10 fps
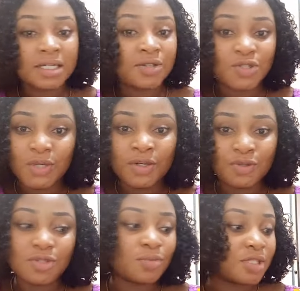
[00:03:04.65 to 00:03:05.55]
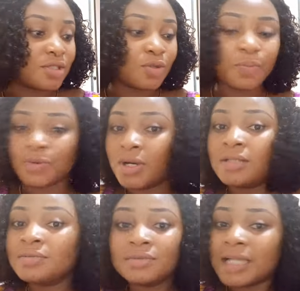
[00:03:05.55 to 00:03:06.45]
and I was trying not to mix it up, but
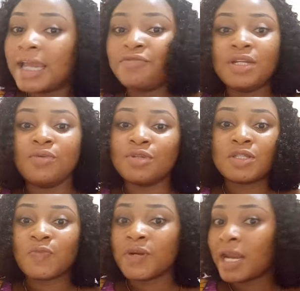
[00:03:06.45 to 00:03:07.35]
I really want to spray.